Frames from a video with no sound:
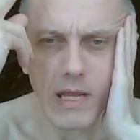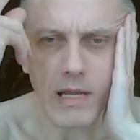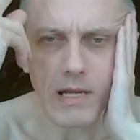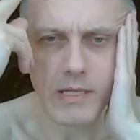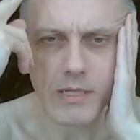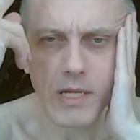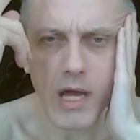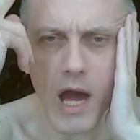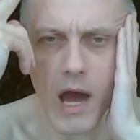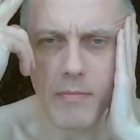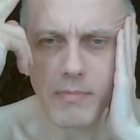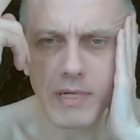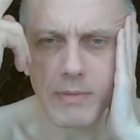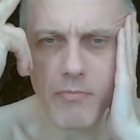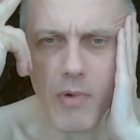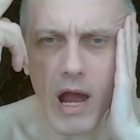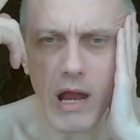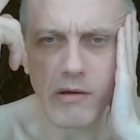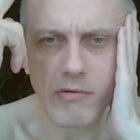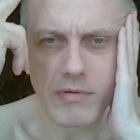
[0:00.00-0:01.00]
top
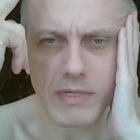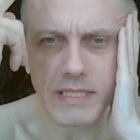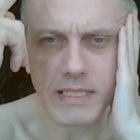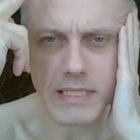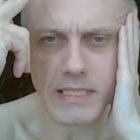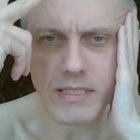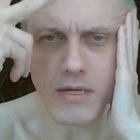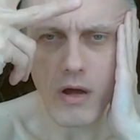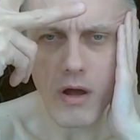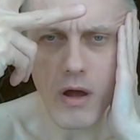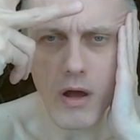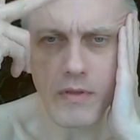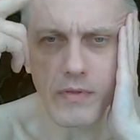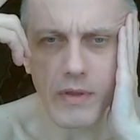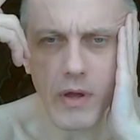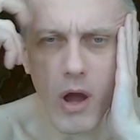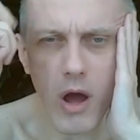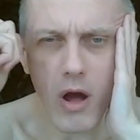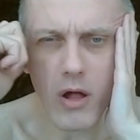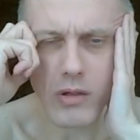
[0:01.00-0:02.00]
democracies on
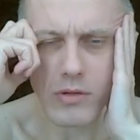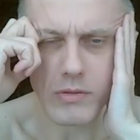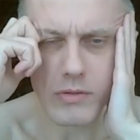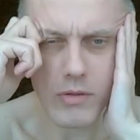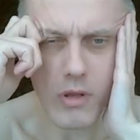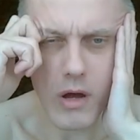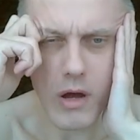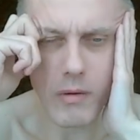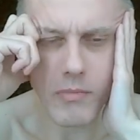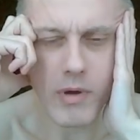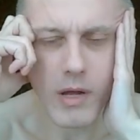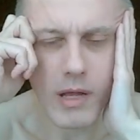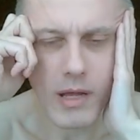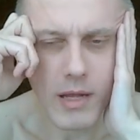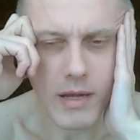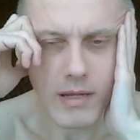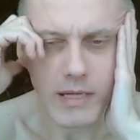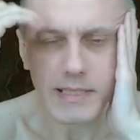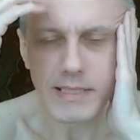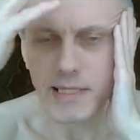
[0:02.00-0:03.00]
the whole globe.
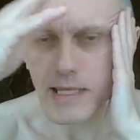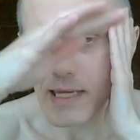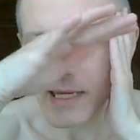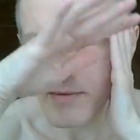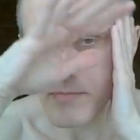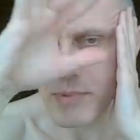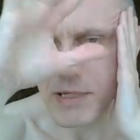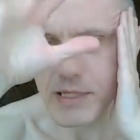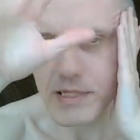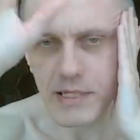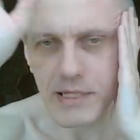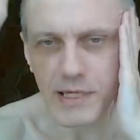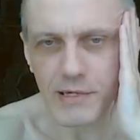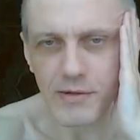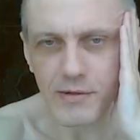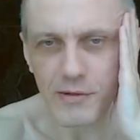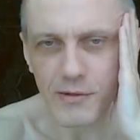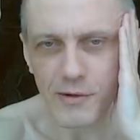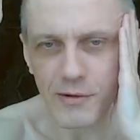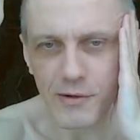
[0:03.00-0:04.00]
It's like a
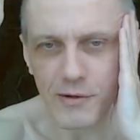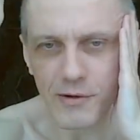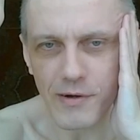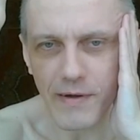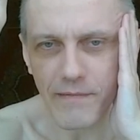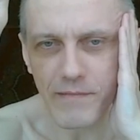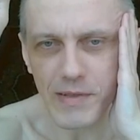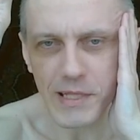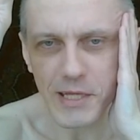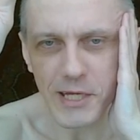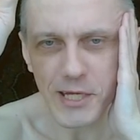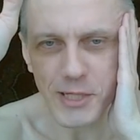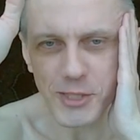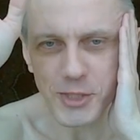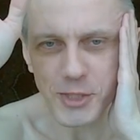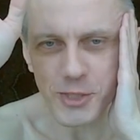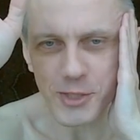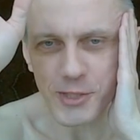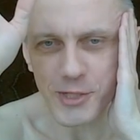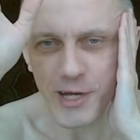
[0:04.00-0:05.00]
political
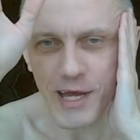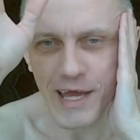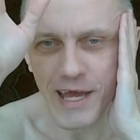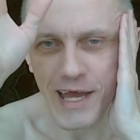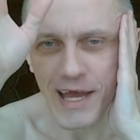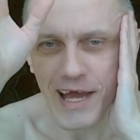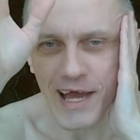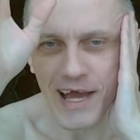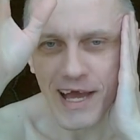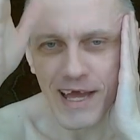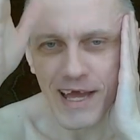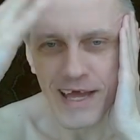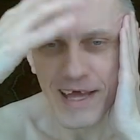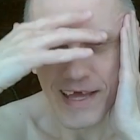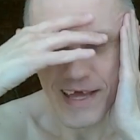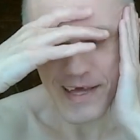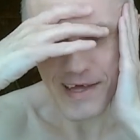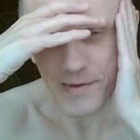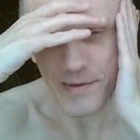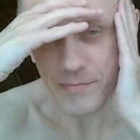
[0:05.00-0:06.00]
affiliation
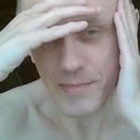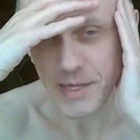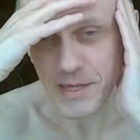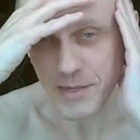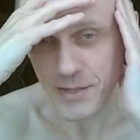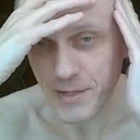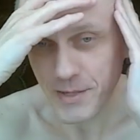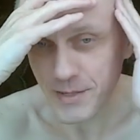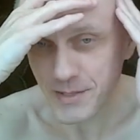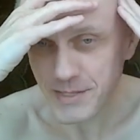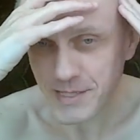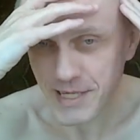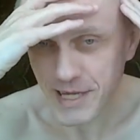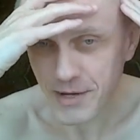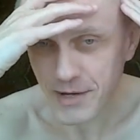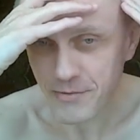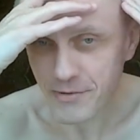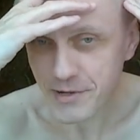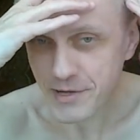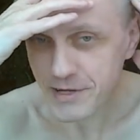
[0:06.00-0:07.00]
because I
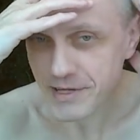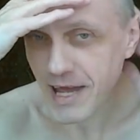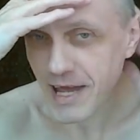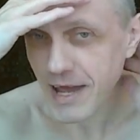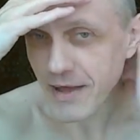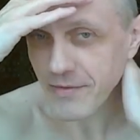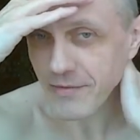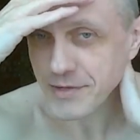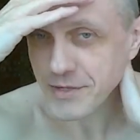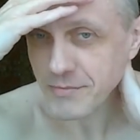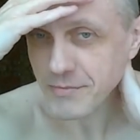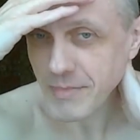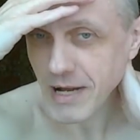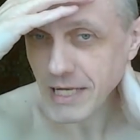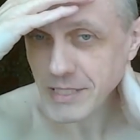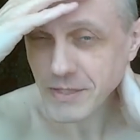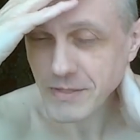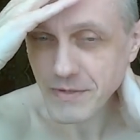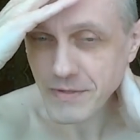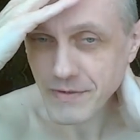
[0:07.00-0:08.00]
don't want to dive too
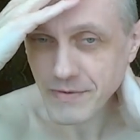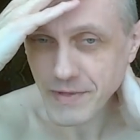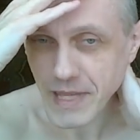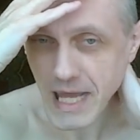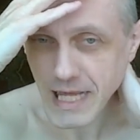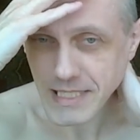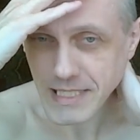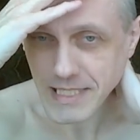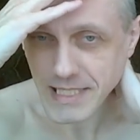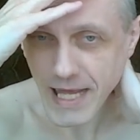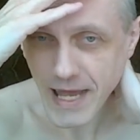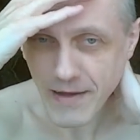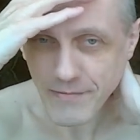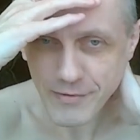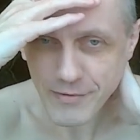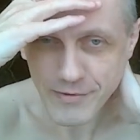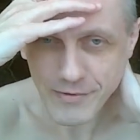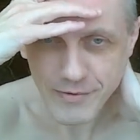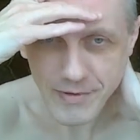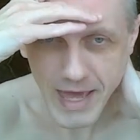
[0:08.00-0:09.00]
much into that stuff
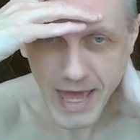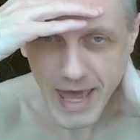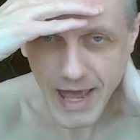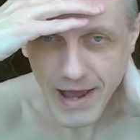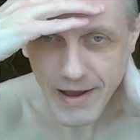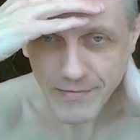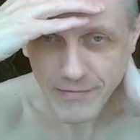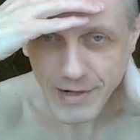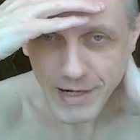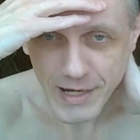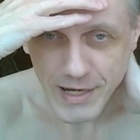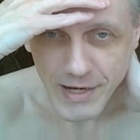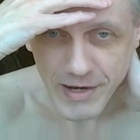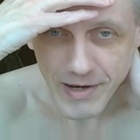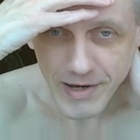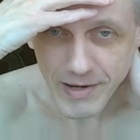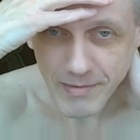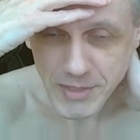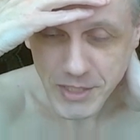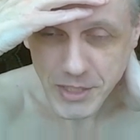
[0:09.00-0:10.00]
where we have
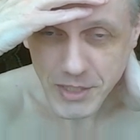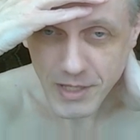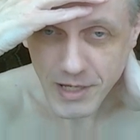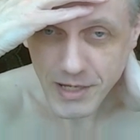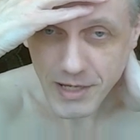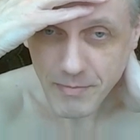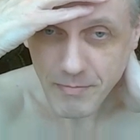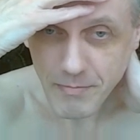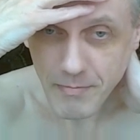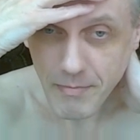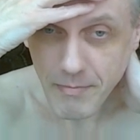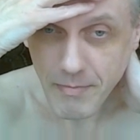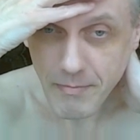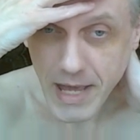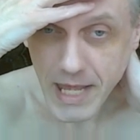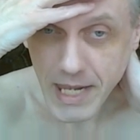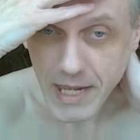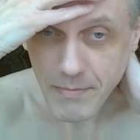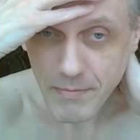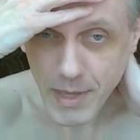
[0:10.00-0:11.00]

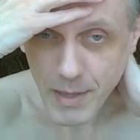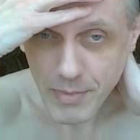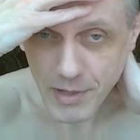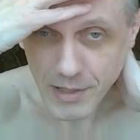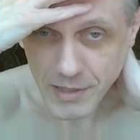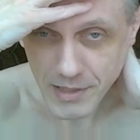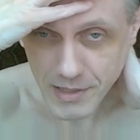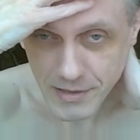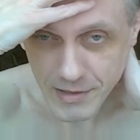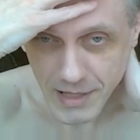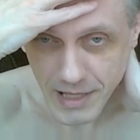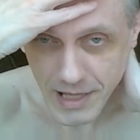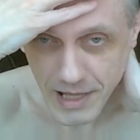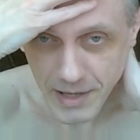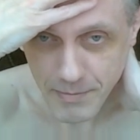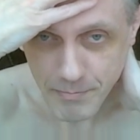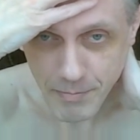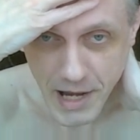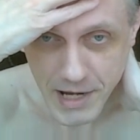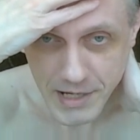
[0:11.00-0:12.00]
many people
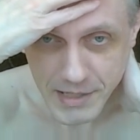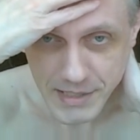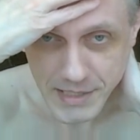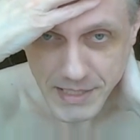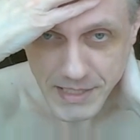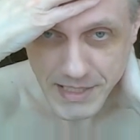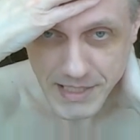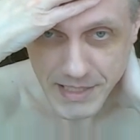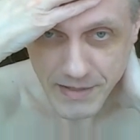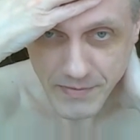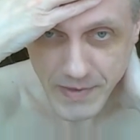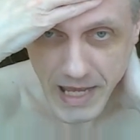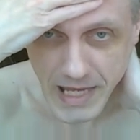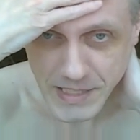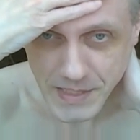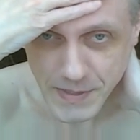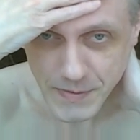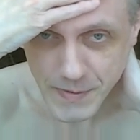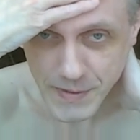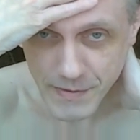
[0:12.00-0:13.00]
like pundits in
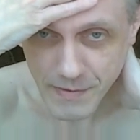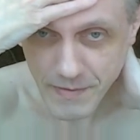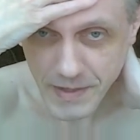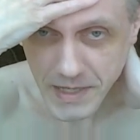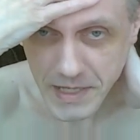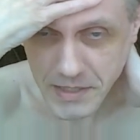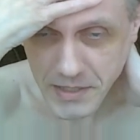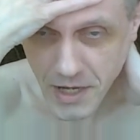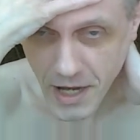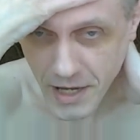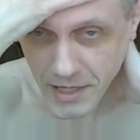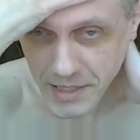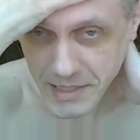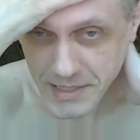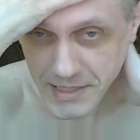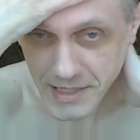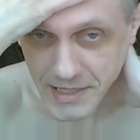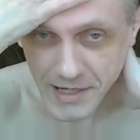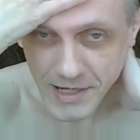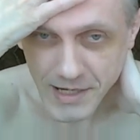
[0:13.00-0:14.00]
that sphere. They're
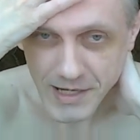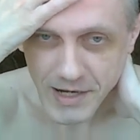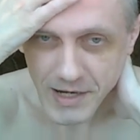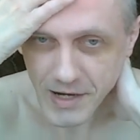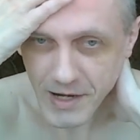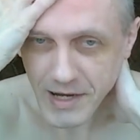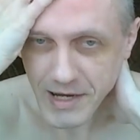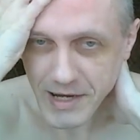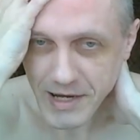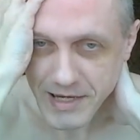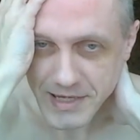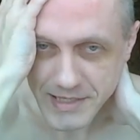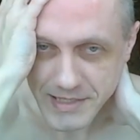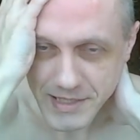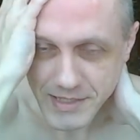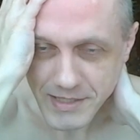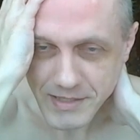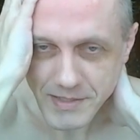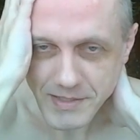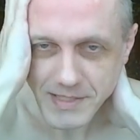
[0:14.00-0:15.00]
talking
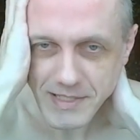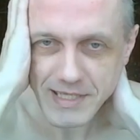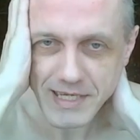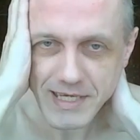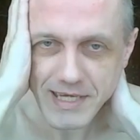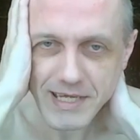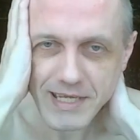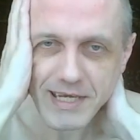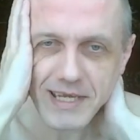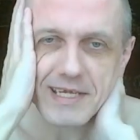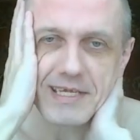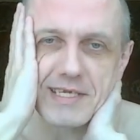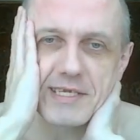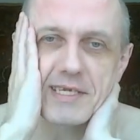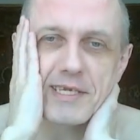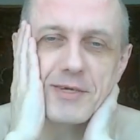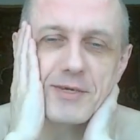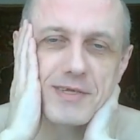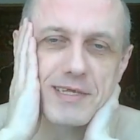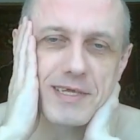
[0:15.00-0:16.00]
continuously and
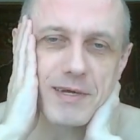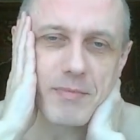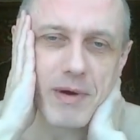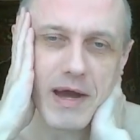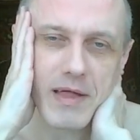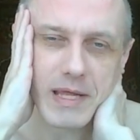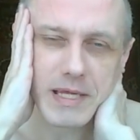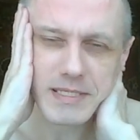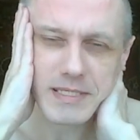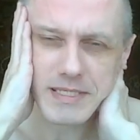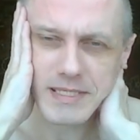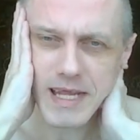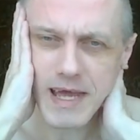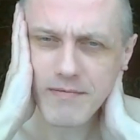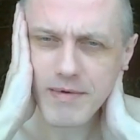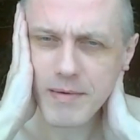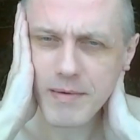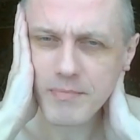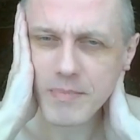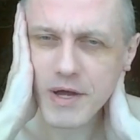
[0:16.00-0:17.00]
continually about that
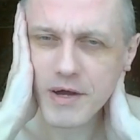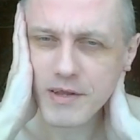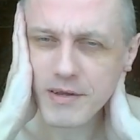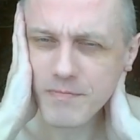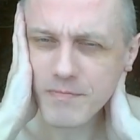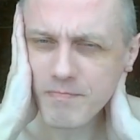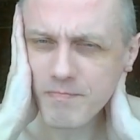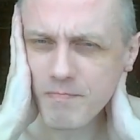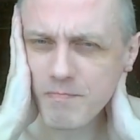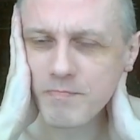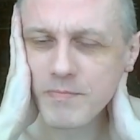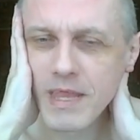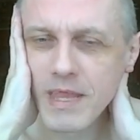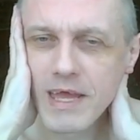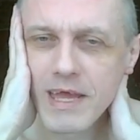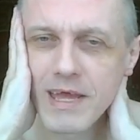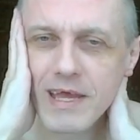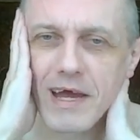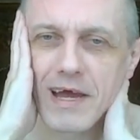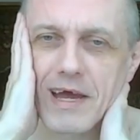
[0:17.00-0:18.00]
stuff. I'm not
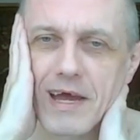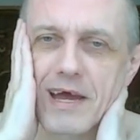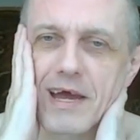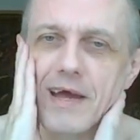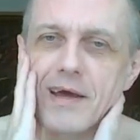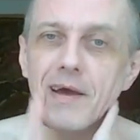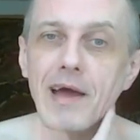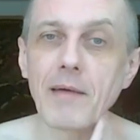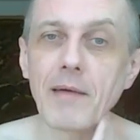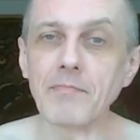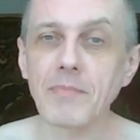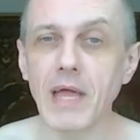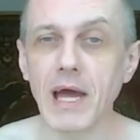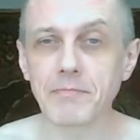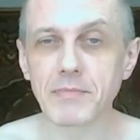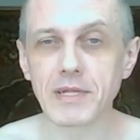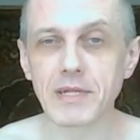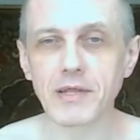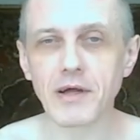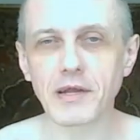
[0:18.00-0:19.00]
I'm
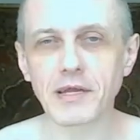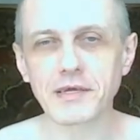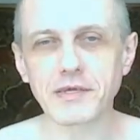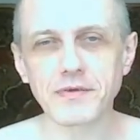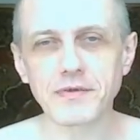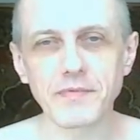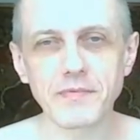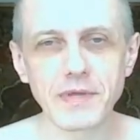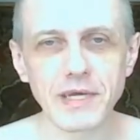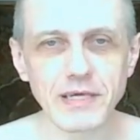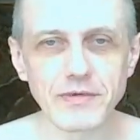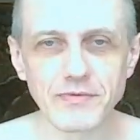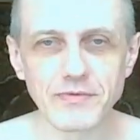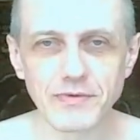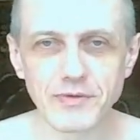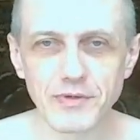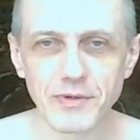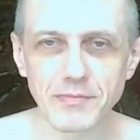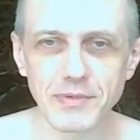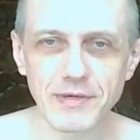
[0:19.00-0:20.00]
not belonging to their
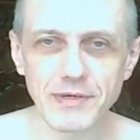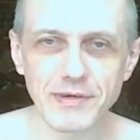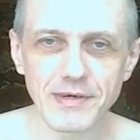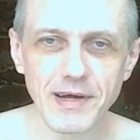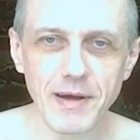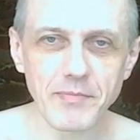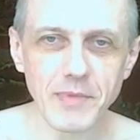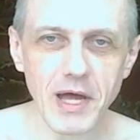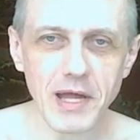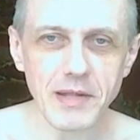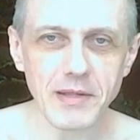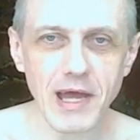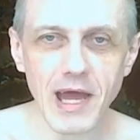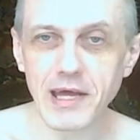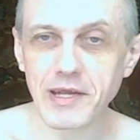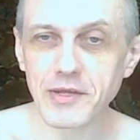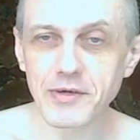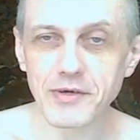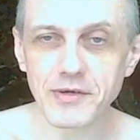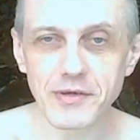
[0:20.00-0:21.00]
group.
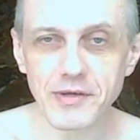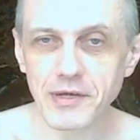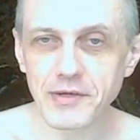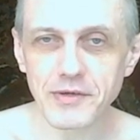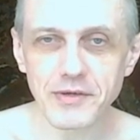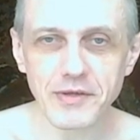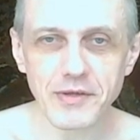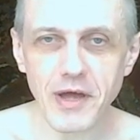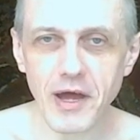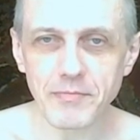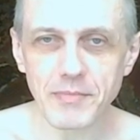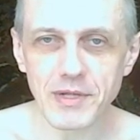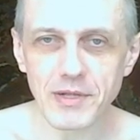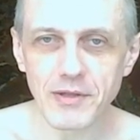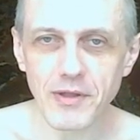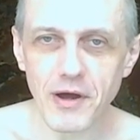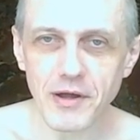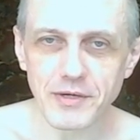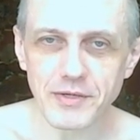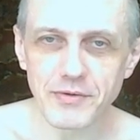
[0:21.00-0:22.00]
I do not
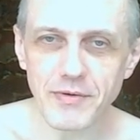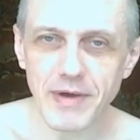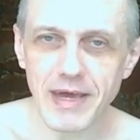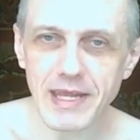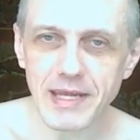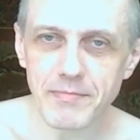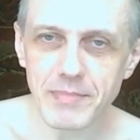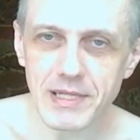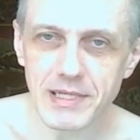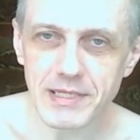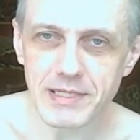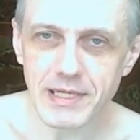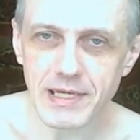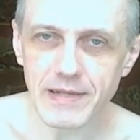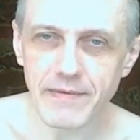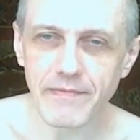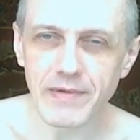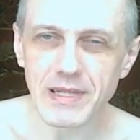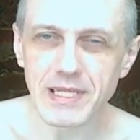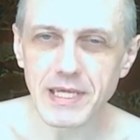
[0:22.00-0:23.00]
belong to any
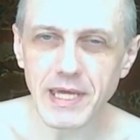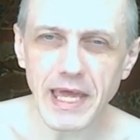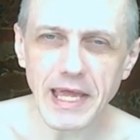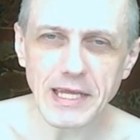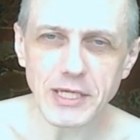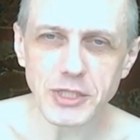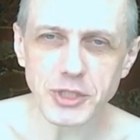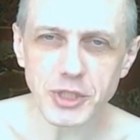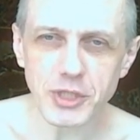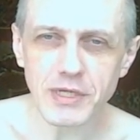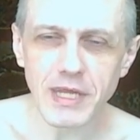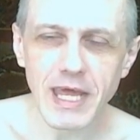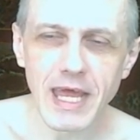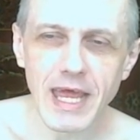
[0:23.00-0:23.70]
political affiliation.